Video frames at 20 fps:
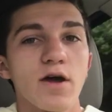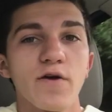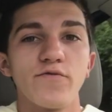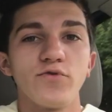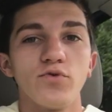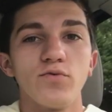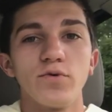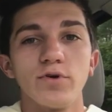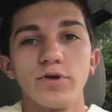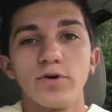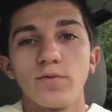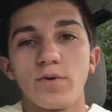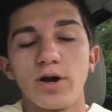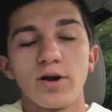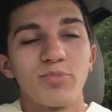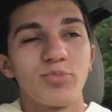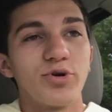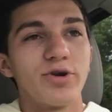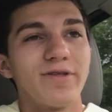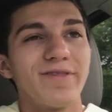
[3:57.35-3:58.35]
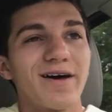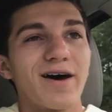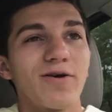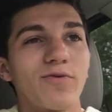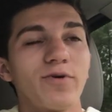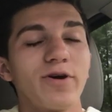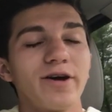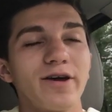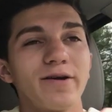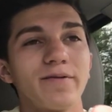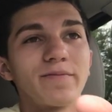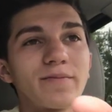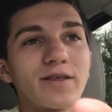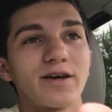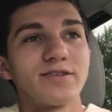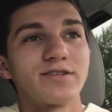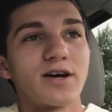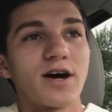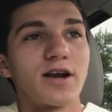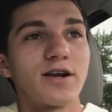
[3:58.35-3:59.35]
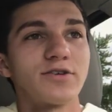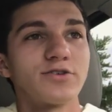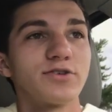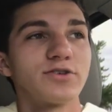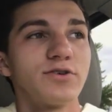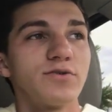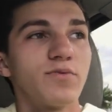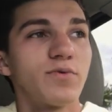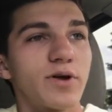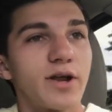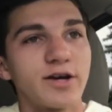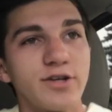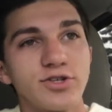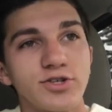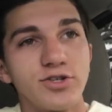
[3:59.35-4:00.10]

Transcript: If you really want to put it that way, that's honestly what I